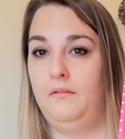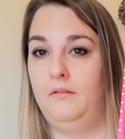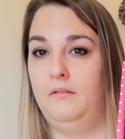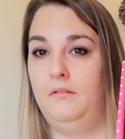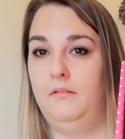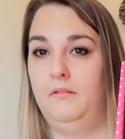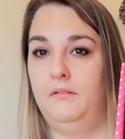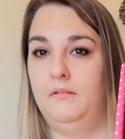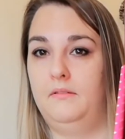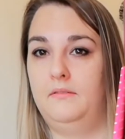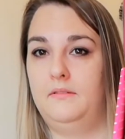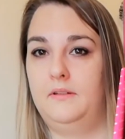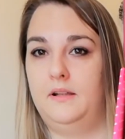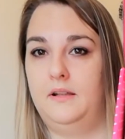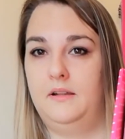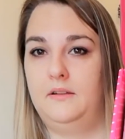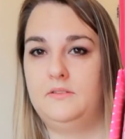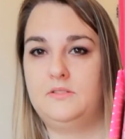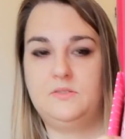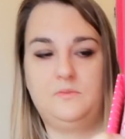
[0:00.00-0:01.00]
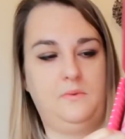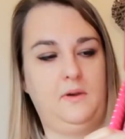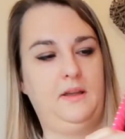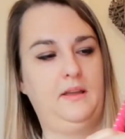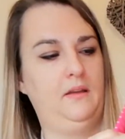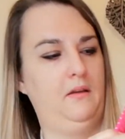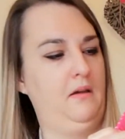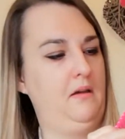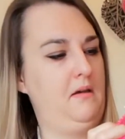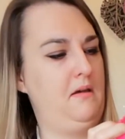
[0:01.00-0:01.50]
Ooh, that's quite
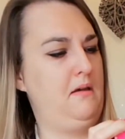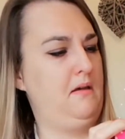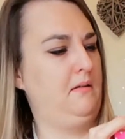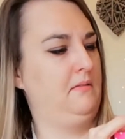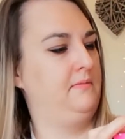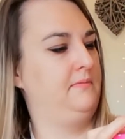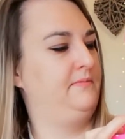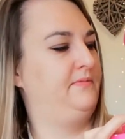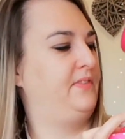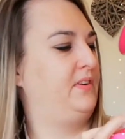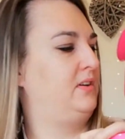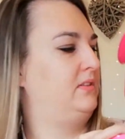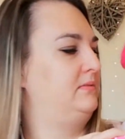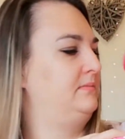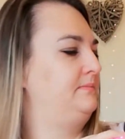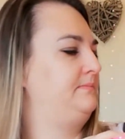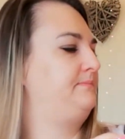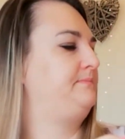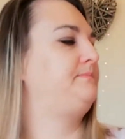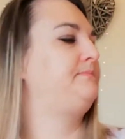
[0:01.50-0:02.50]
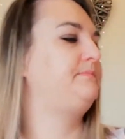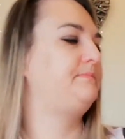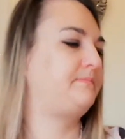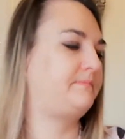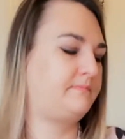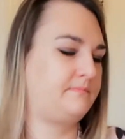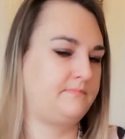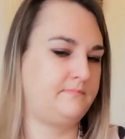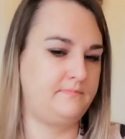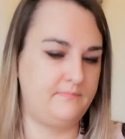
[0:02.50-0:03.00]
full.
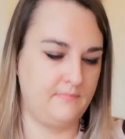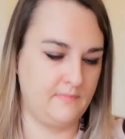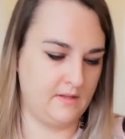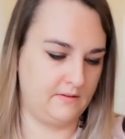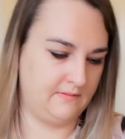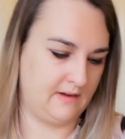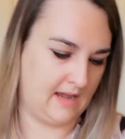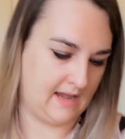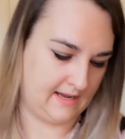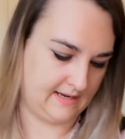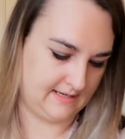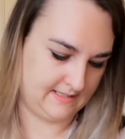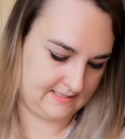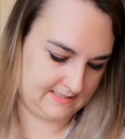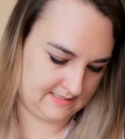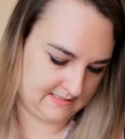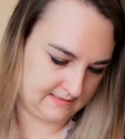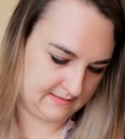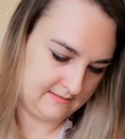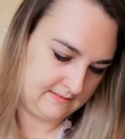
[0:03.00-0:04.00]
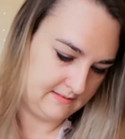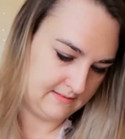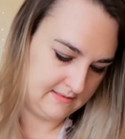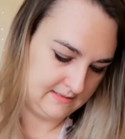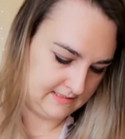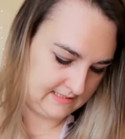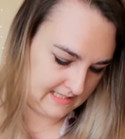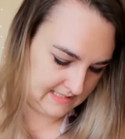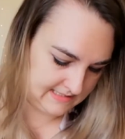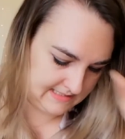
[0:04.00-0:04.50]
Right.
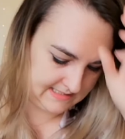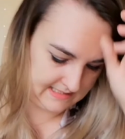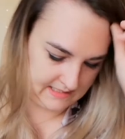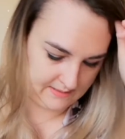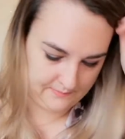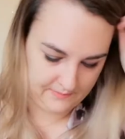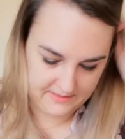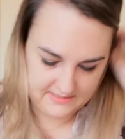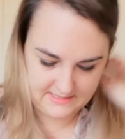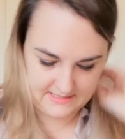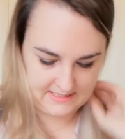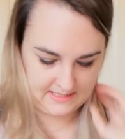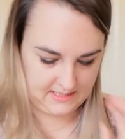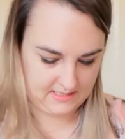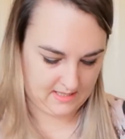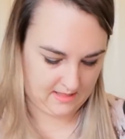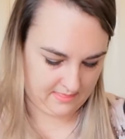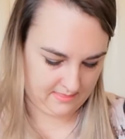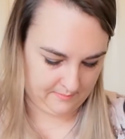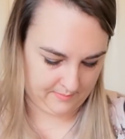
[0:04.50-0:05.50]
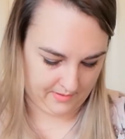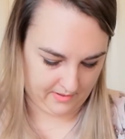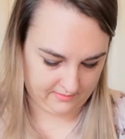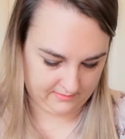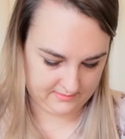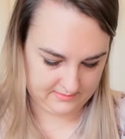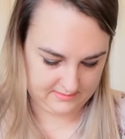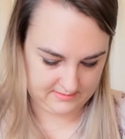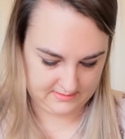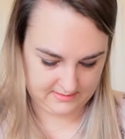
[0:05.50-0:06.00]
Let's see what's in the
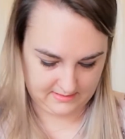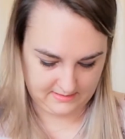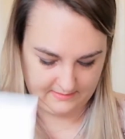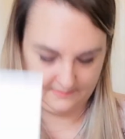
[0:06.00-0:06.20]
box.